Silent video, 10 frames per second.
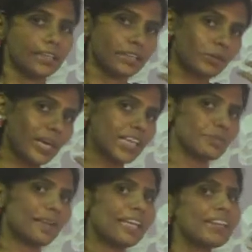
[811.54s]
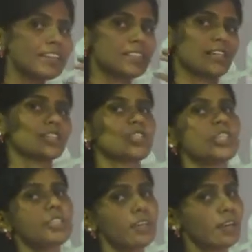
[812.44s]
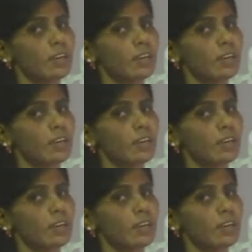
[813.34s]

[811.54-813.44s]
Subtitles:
while explaining the structure